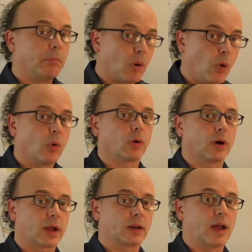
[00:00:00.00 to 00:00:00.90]

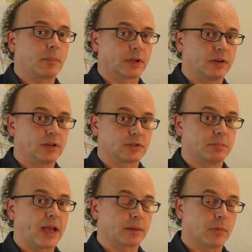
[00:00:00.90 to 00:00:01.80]
poor economic
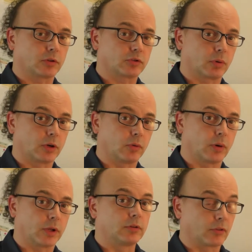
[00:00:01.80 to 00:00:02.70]
condition back in March
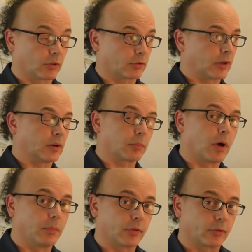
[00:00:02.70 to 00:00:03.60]
2020 to sustain a
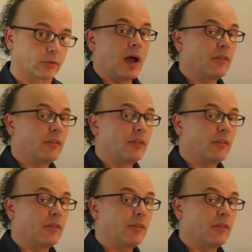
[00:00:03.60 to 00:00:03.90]
small business.